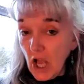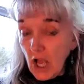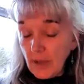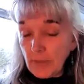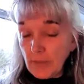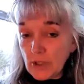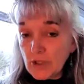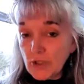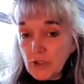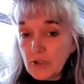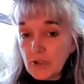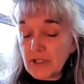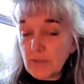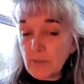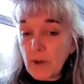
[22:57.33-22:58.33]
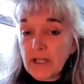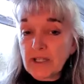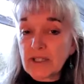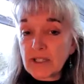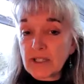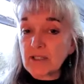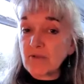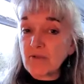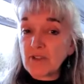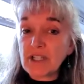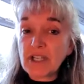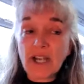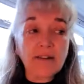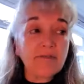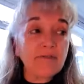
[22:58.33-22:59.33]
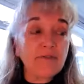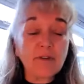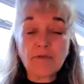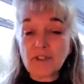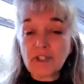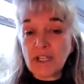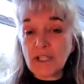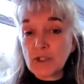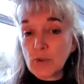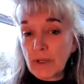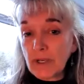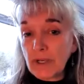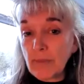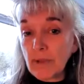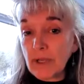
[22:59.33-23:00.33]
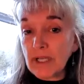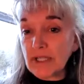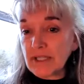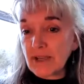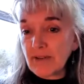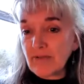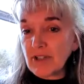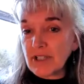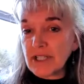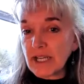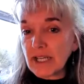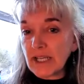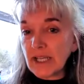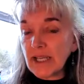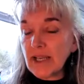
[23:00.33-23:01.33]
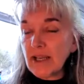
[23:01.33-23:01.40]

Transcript: I'm going to do this practice for 10, 15, 20 minutes every day,